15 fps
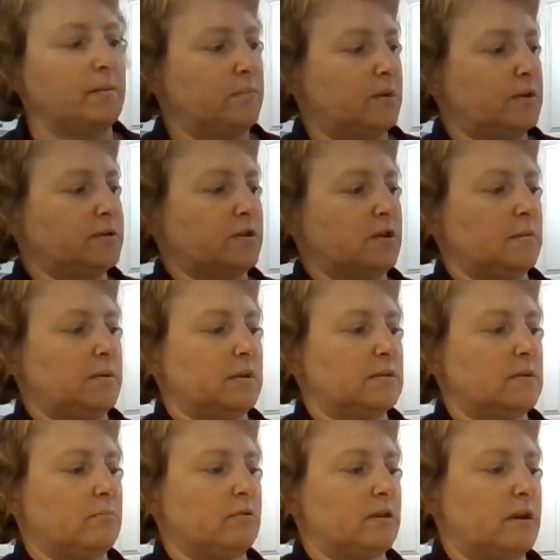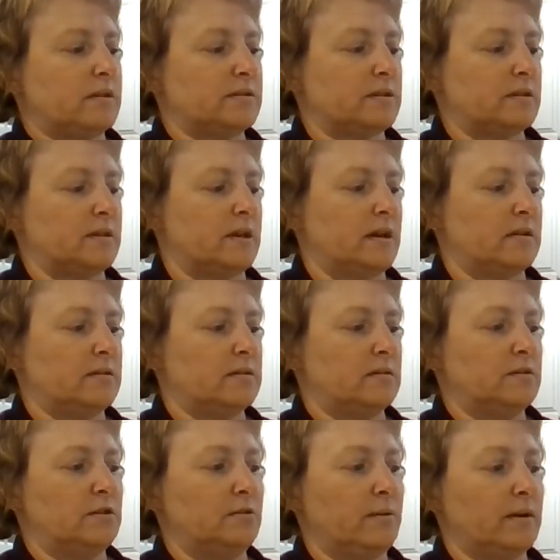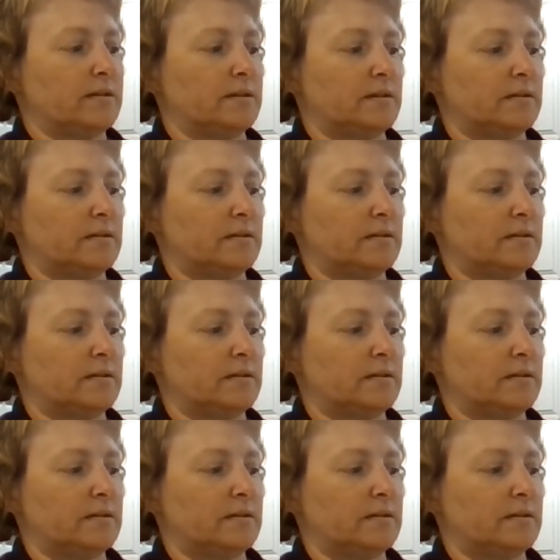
But it's going to be a double S at the end. Two S's.